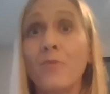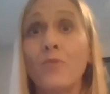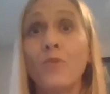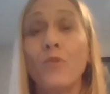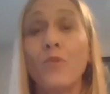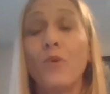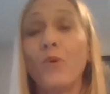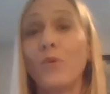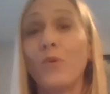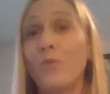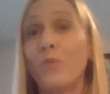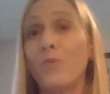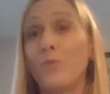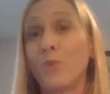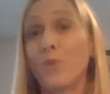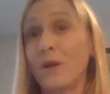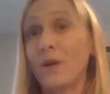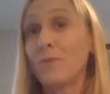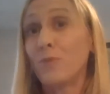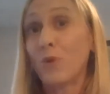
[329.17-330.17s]
will
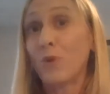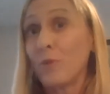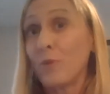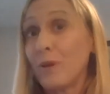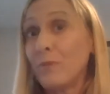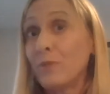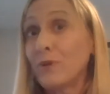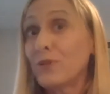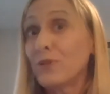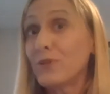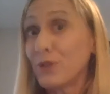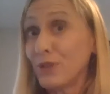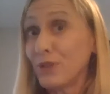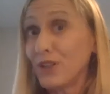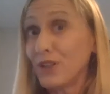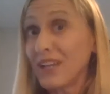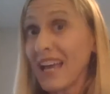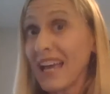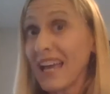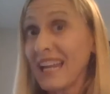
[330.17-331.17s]
bring more people to
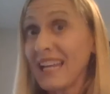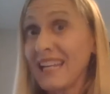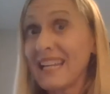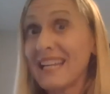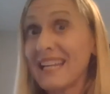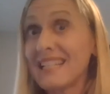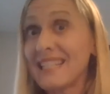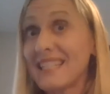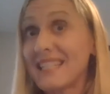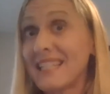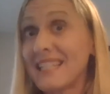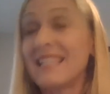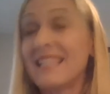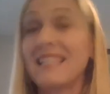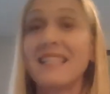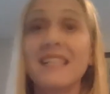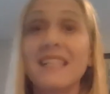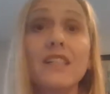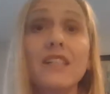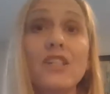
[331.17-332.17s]
look at it, and
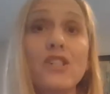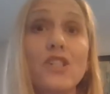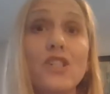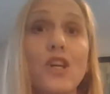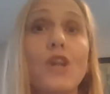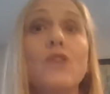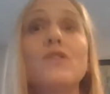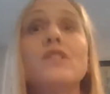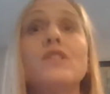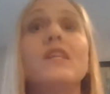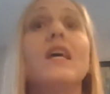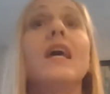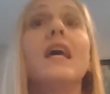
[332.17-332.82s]
statistically shows